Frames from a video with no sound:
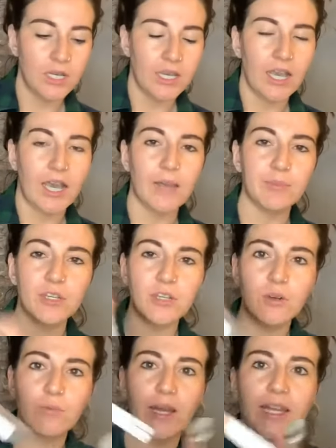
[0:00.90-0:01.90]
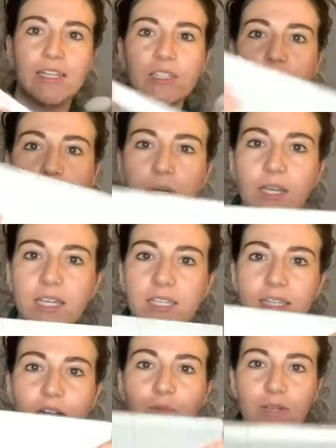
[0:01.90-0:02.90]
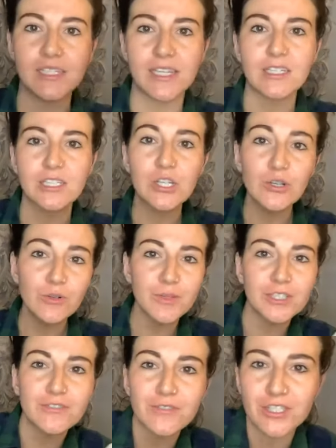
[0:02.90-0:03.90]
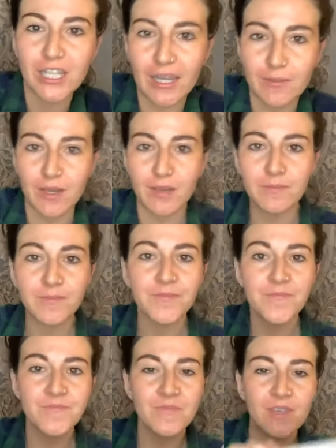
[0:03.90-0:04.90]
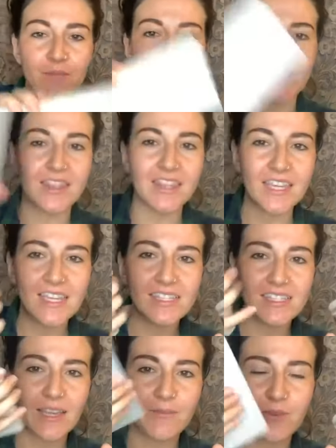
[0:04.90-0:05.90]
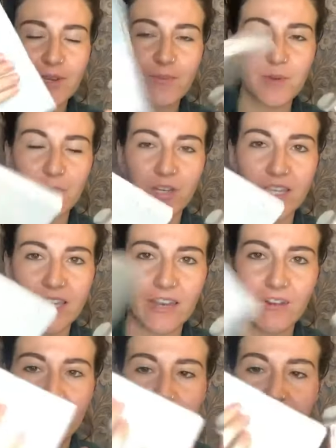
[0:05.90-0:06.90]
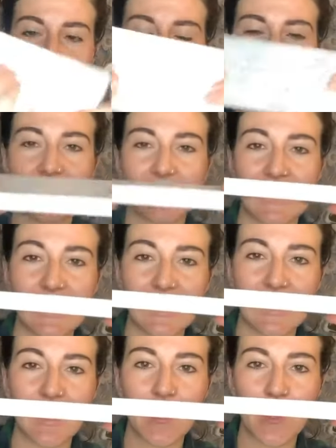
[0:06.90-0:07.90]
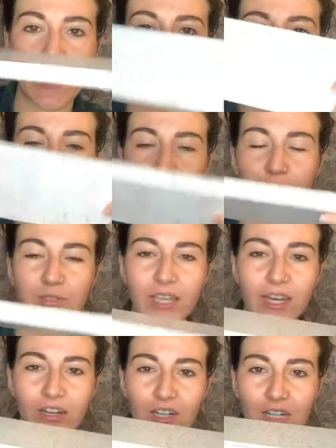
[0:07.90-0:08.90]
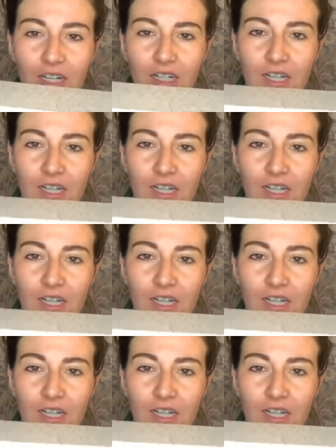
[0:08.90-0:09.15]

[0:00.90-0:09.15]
I'm gonna go right into it because I don't want to take too much of your time up. But this I'm going to be working out of. This is the double decker.